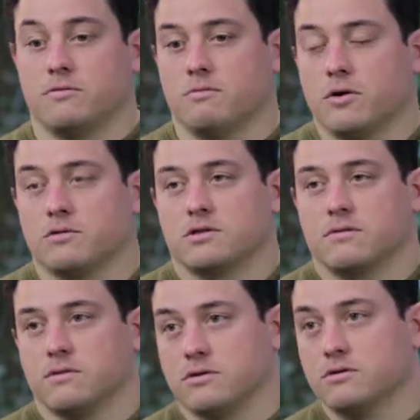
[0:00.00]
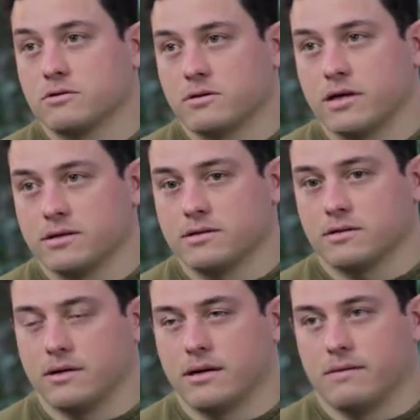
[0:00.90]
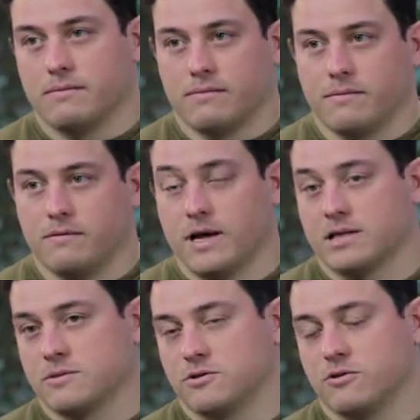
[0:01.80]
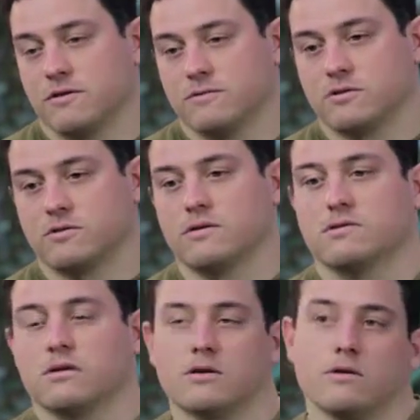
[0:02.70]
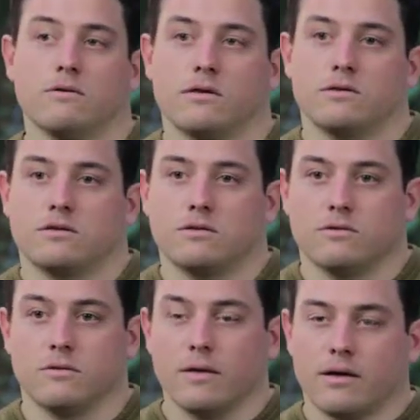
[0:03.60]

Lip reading: most of the nutrients, the vast majority of nutrients that go into